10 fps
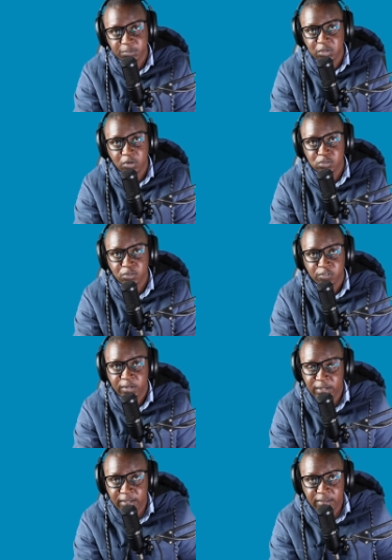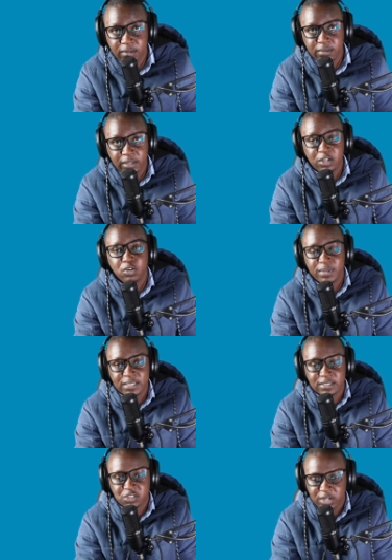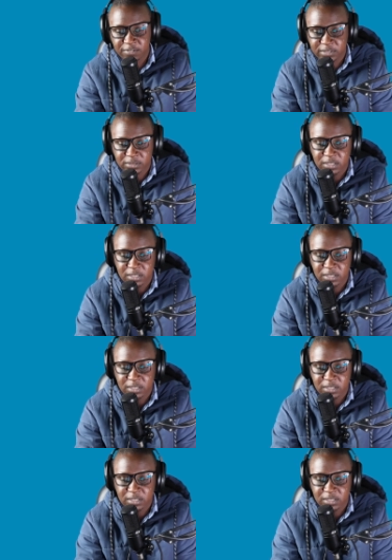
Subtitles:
because of the kilometers traveled.